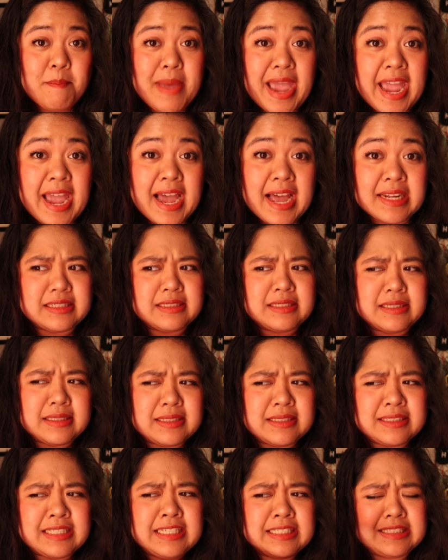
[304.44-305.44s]
man.
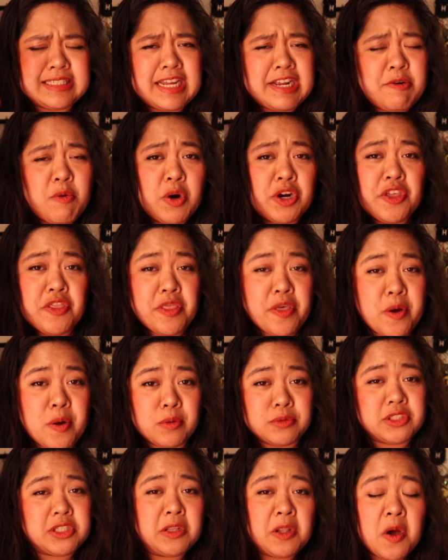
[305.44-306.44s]
Ugh, he's like one of
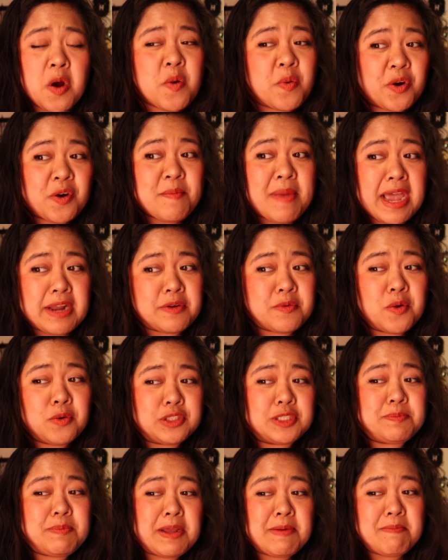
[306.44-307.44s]
those lower men who
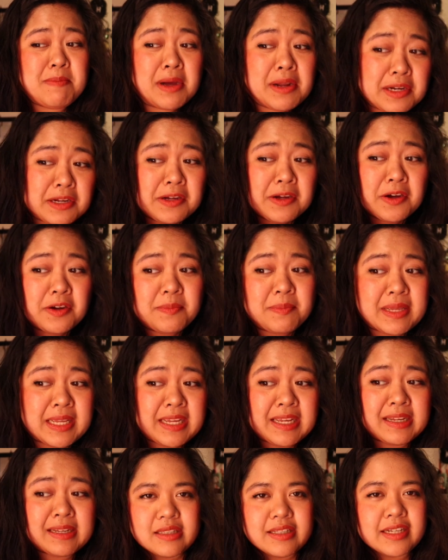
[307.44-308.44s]
won't spend money on
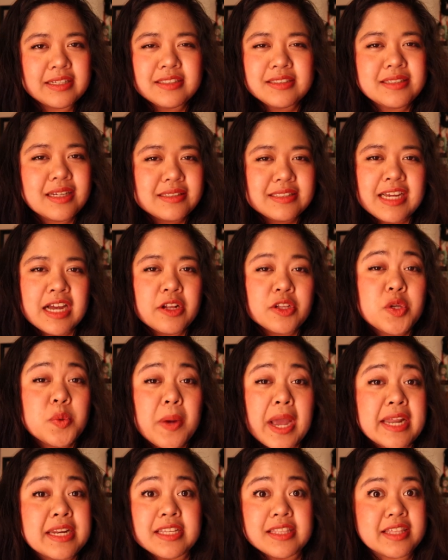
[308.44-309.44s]
me. That does not tell
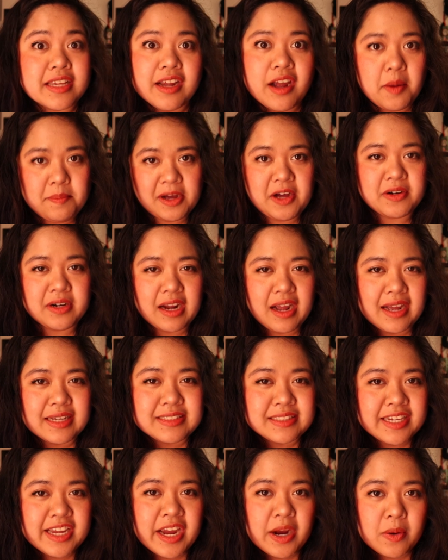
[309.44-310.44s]
you anything about a
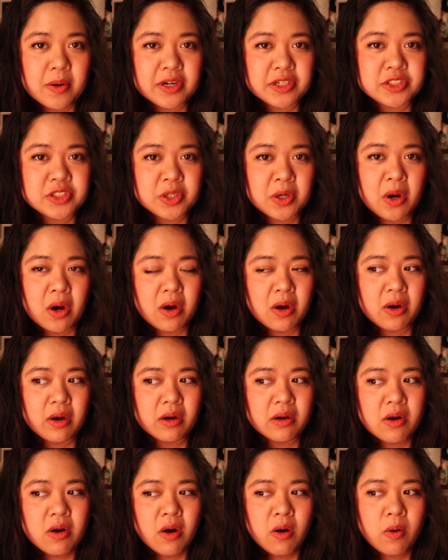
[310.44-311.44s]
guy's
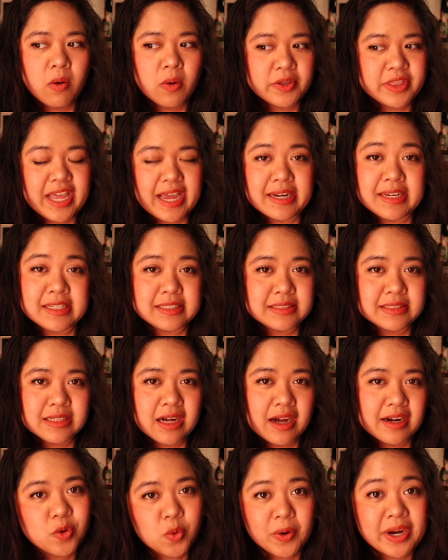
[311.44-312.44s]
character or that he's
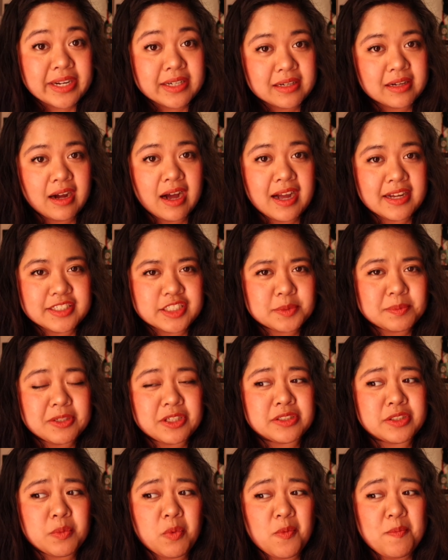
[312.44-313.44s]
not a great guy just
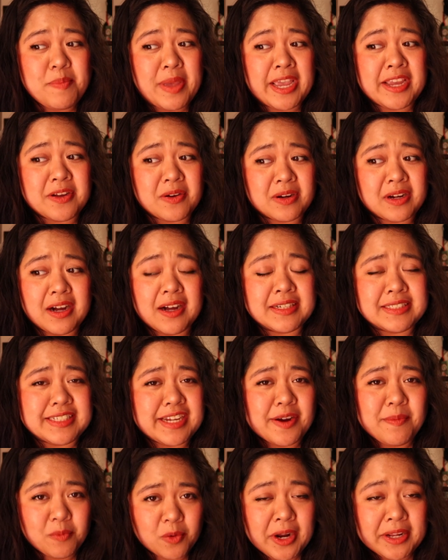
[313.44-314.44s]
because he won't pay your goddamn